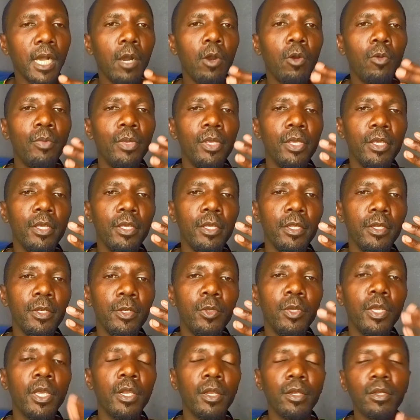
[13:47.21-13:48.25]
I'll be
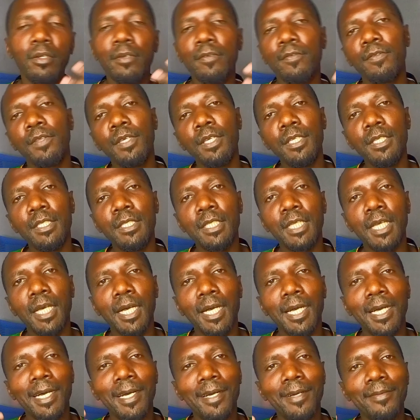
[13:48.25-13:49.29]
doing a lot of these
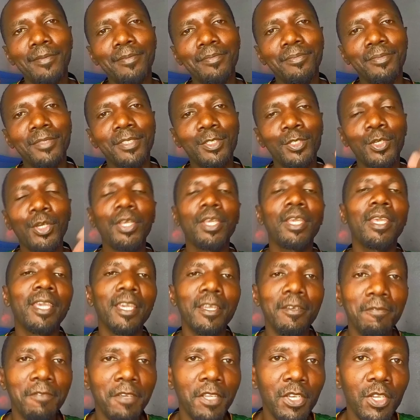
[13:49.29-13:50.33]
talking
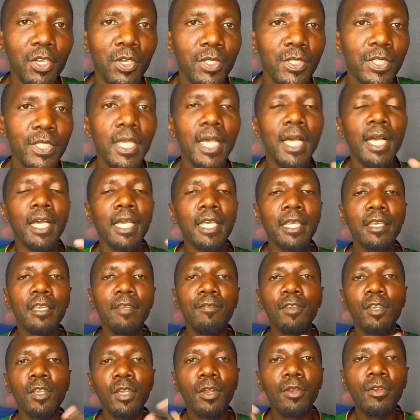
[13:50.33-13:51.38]
head videos,
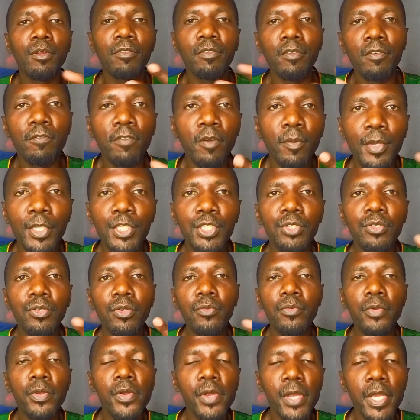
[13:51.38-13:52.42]
giving a lot of information
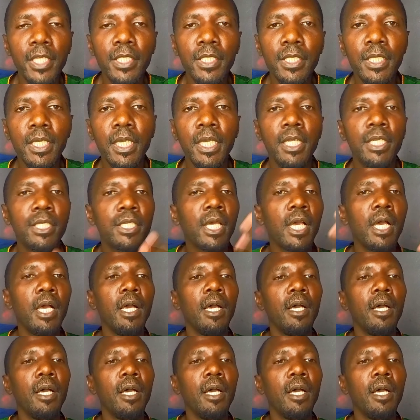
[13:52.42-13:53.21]
on real estate,